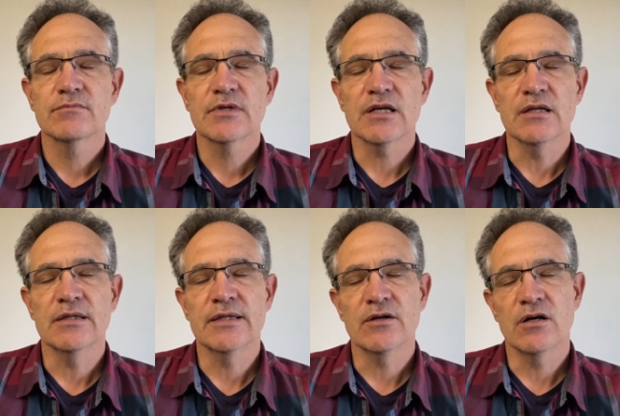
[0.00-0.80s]
And let
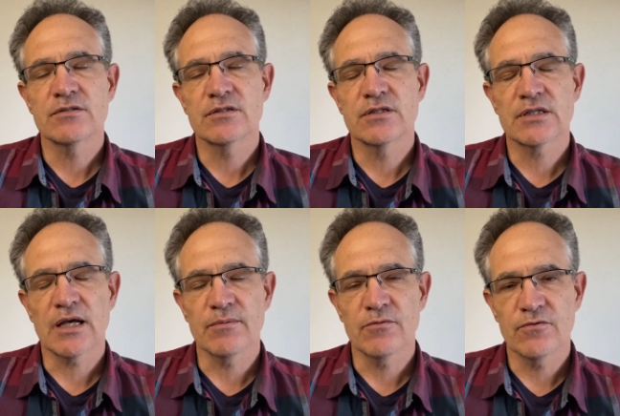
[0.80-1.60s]
that answer just
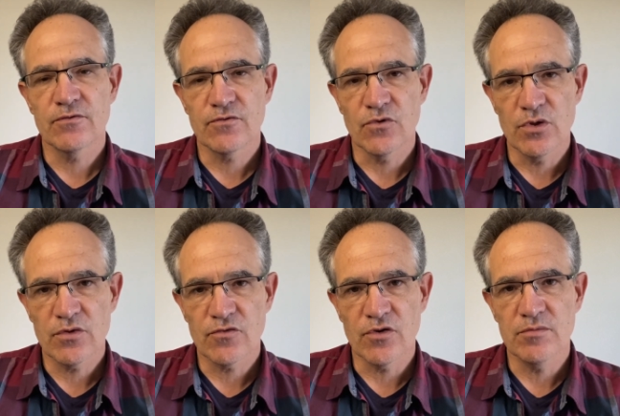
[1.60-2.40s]
come forth
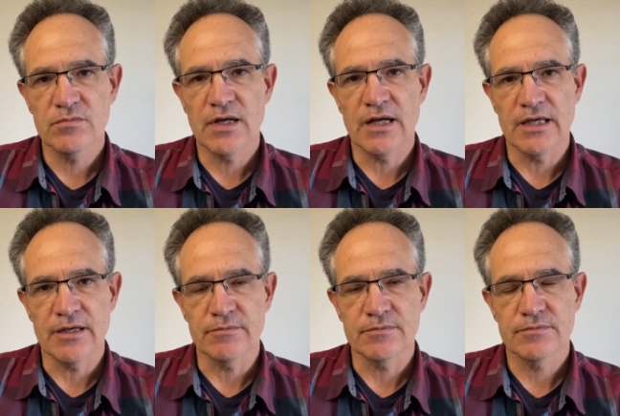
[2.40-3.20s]
from I am.